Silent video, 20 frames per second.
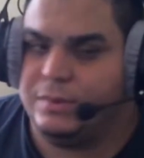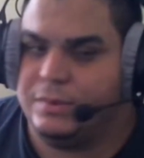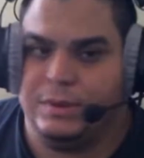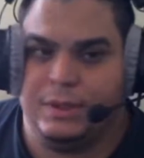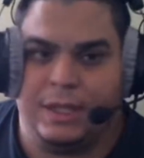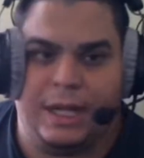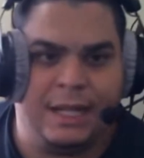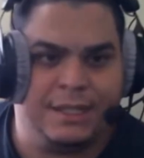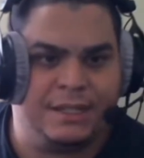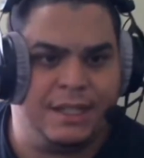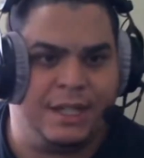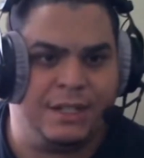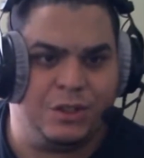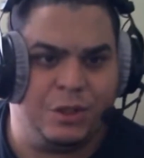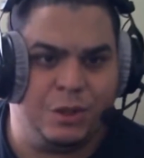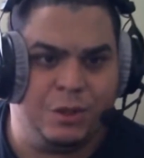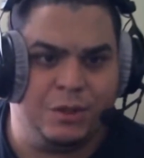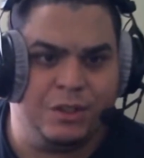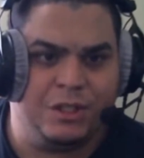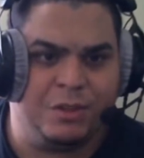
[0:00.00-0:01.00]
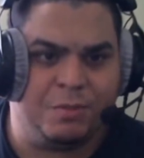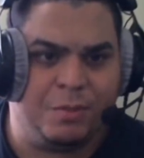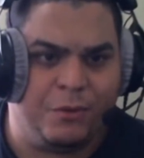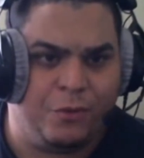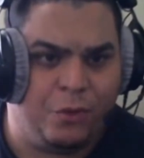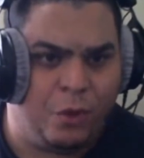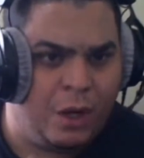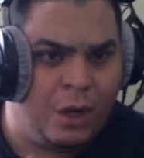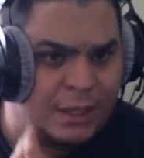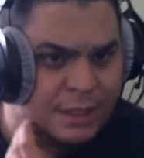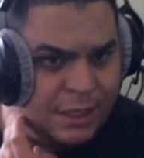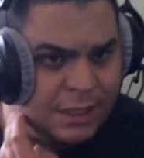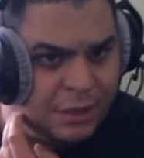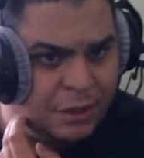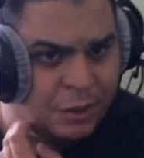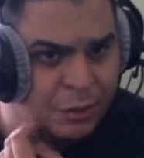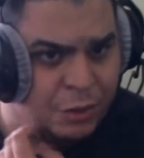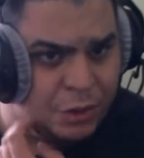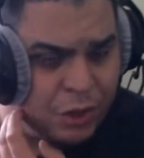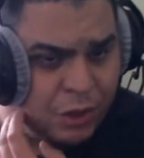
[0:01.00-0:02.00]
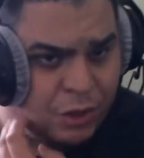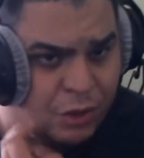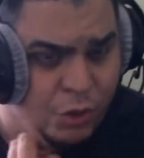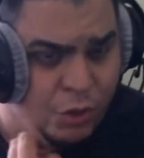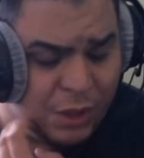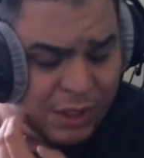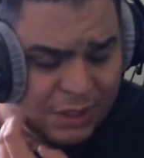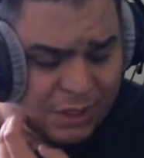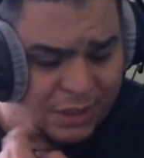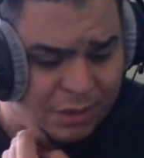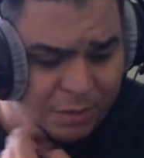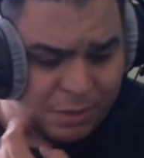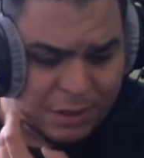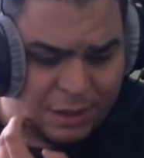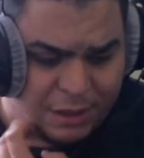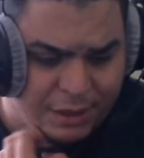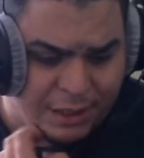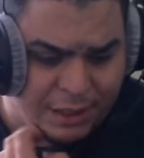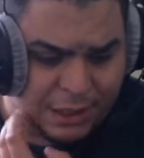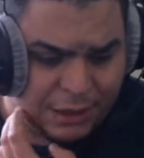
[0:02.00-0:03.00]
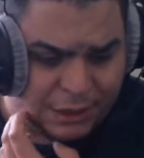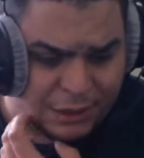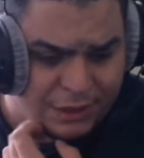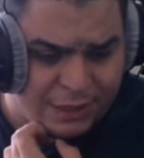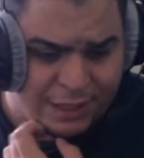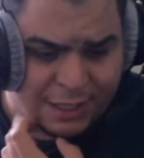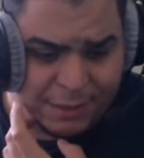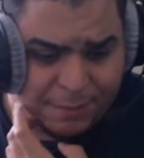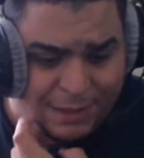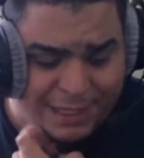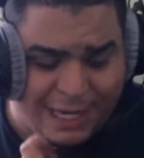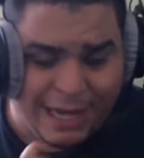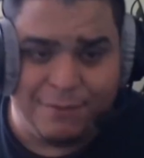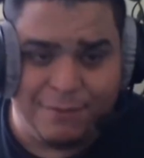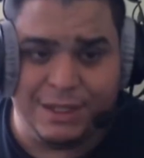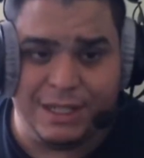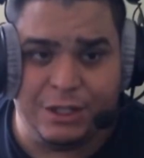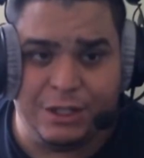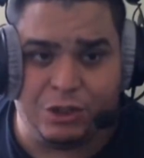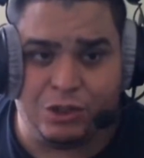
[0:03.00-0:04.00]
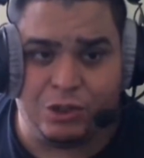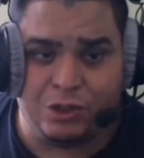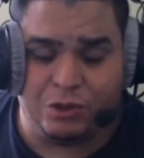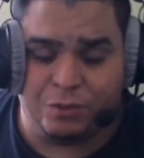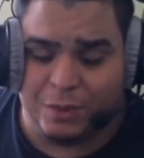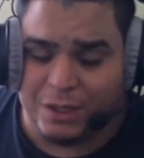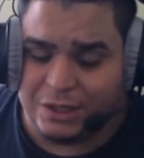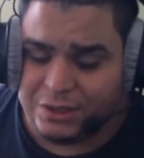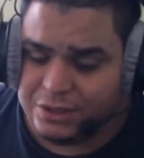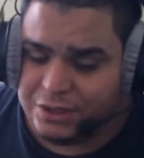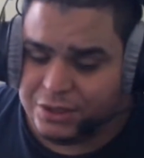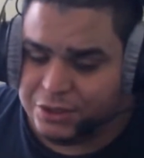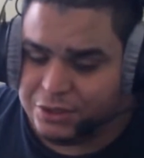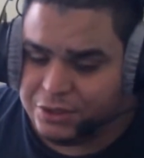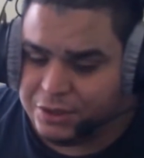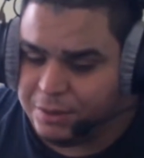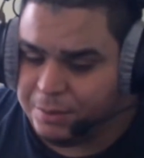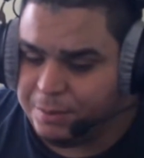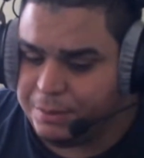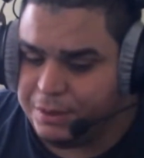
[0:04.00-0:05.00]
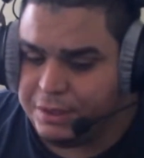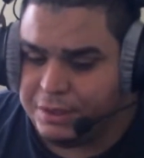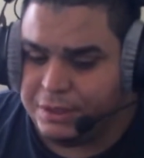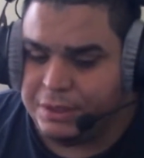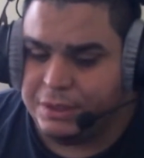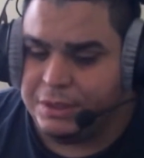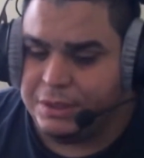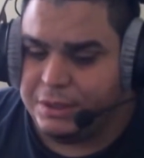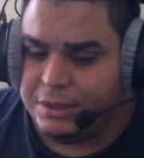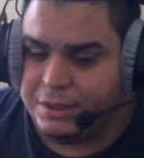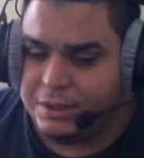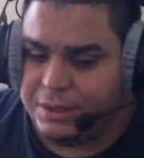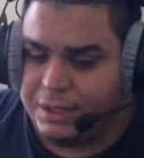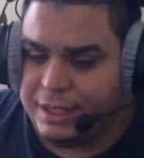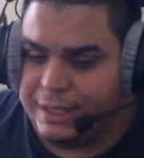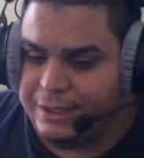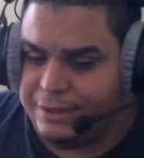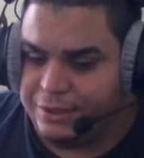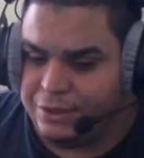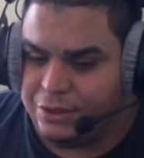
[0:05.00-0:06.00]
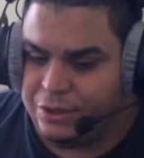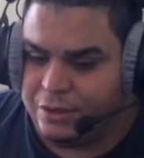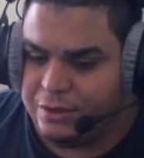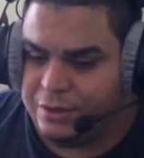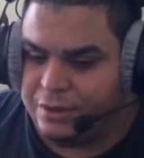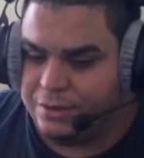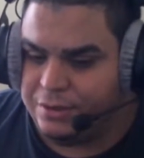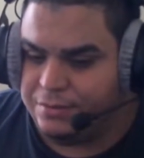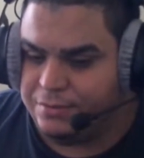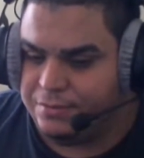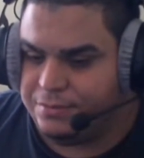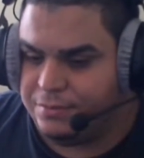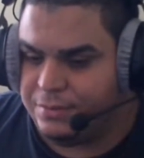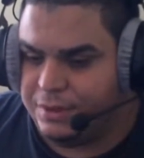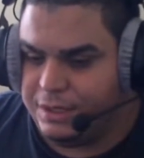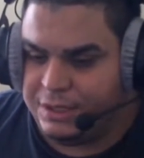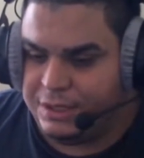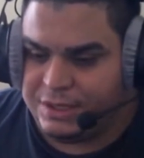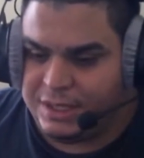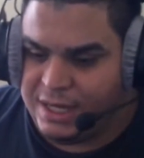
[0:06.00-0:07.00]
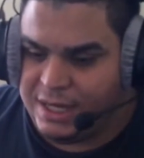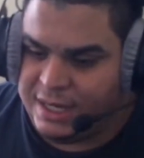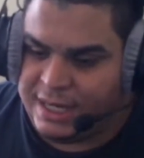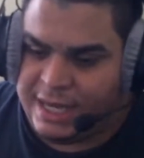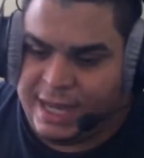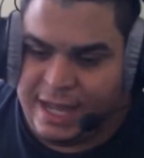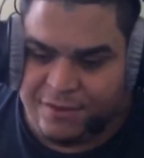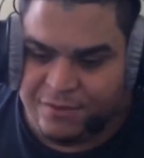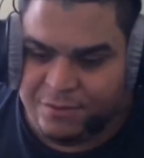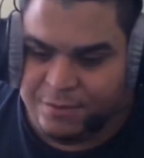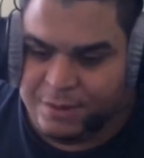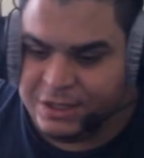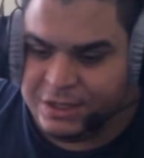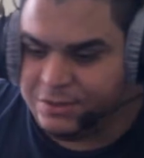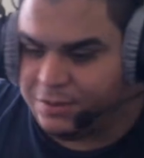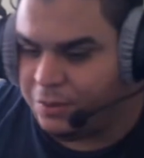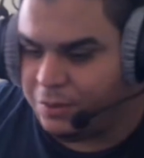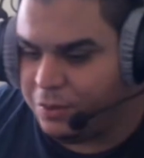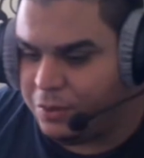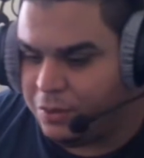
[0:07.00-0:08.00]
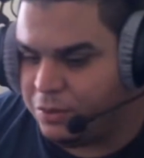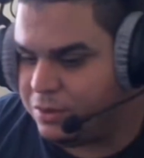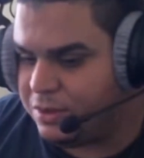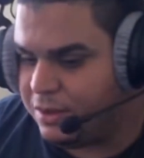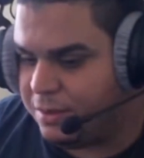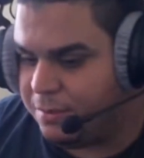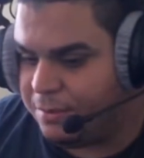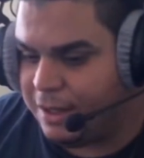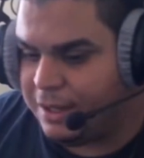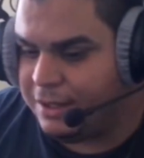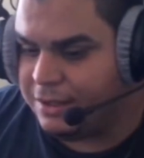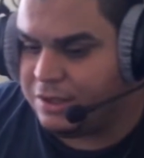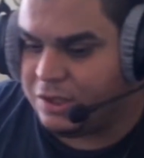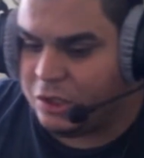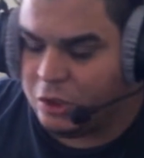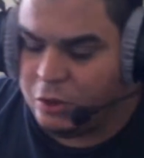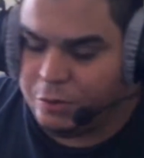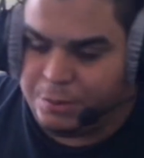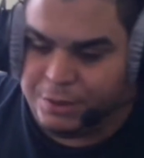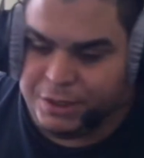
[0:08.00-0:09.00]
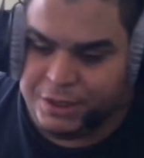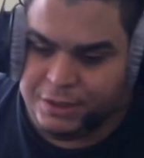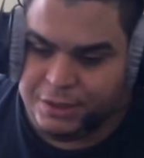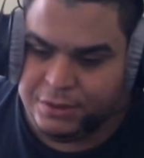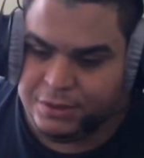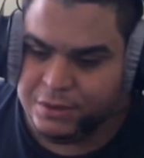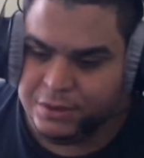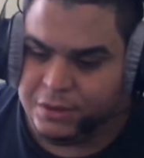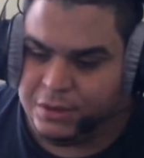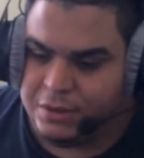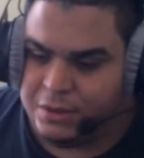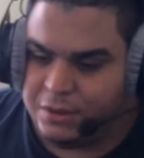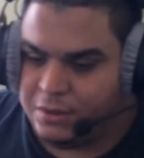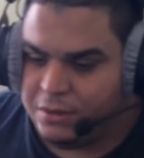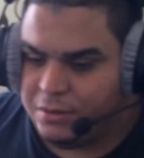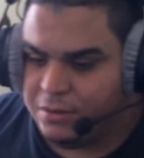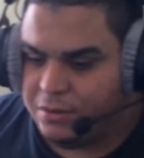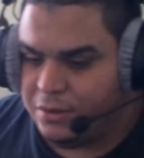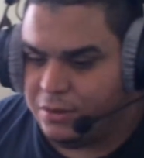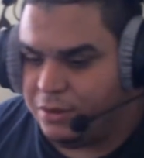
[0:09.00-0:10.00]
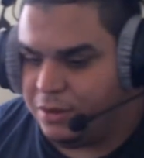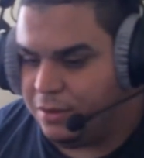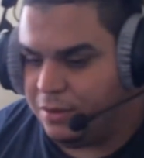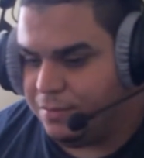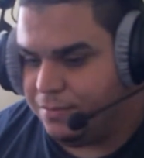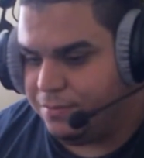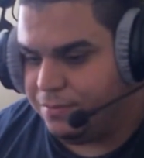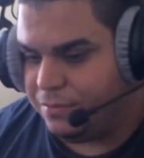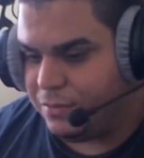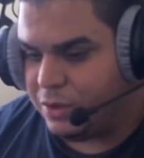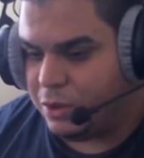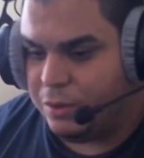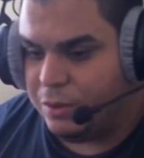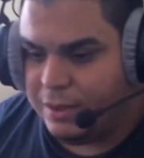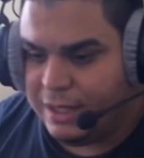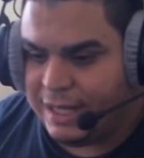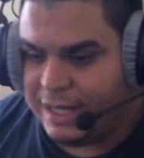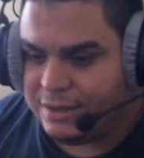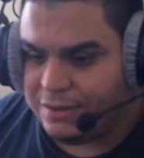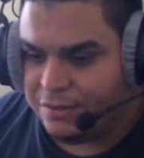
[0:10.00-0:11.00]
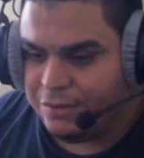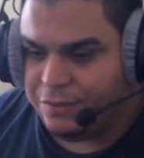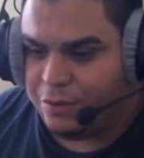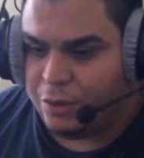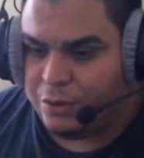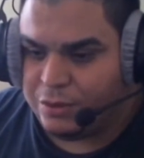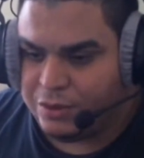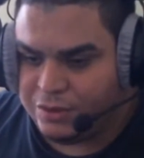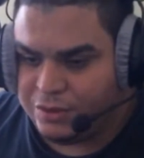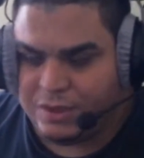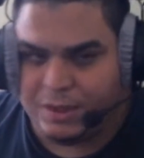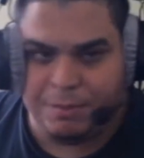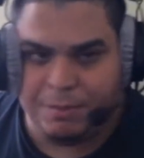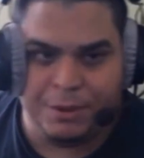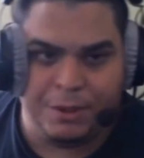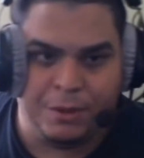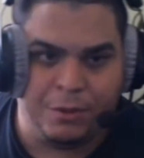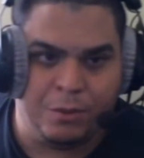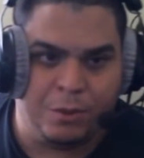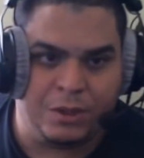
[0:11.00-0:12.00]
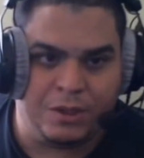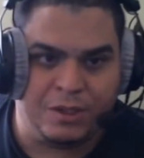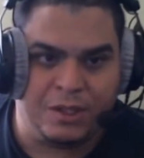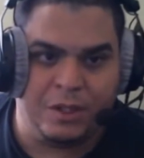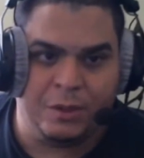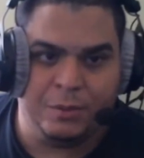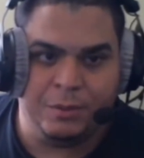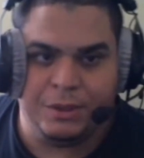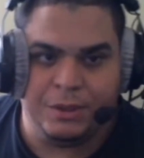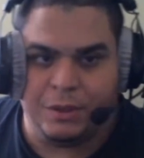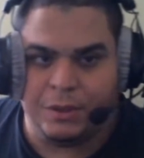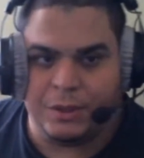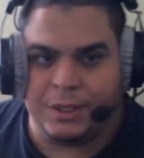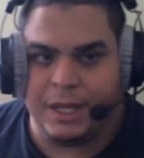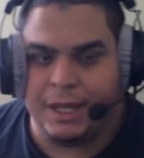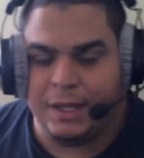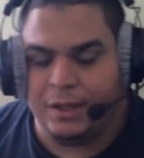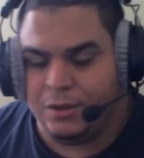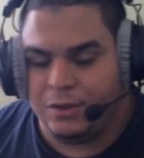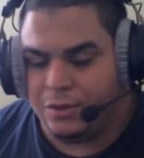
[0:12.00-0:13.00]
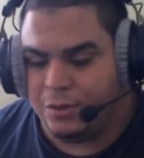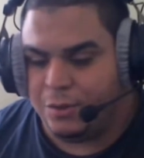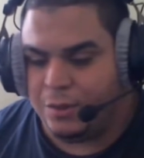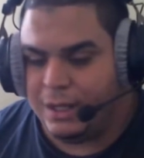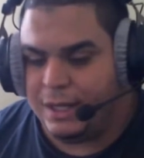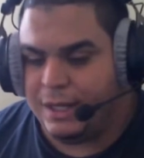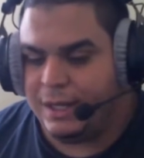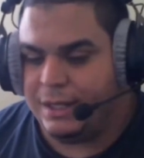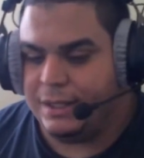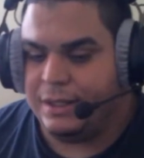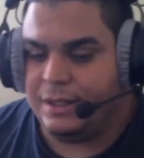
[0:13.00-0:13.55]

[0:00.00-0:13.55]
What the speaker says: As I told you this before, I think it was on Train Simulator that I was saying I've been having issues with my system, and it's like I have mixed reviews. Somebody told me, Cool Lantern Frozen CPU will tell me, okay, you know what,